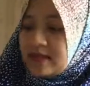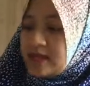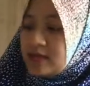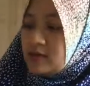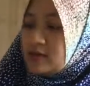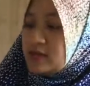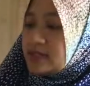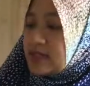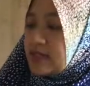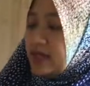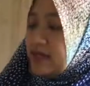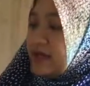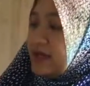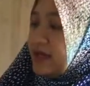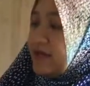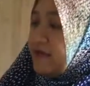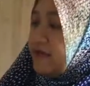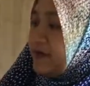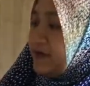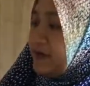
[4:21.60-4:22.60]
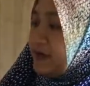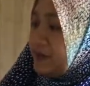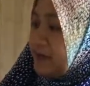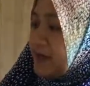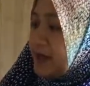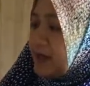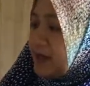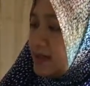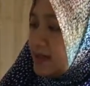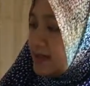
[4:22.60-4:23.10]
that looks like that for the
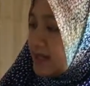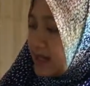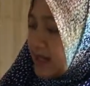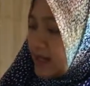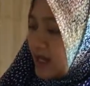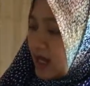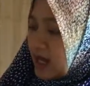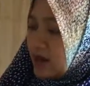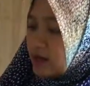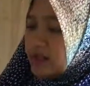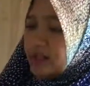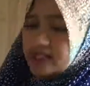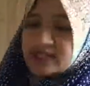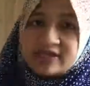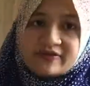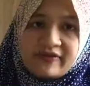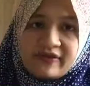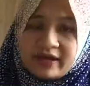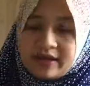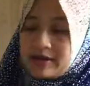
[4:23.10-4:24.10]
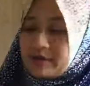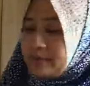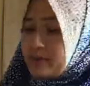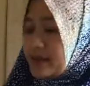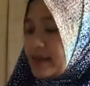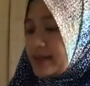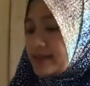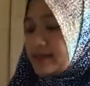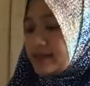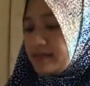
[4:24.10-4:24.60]
piece and I just finger
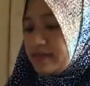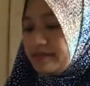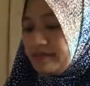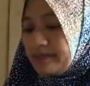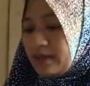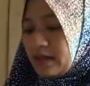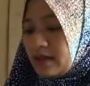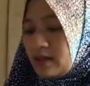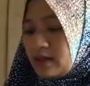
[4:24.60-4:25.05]
press them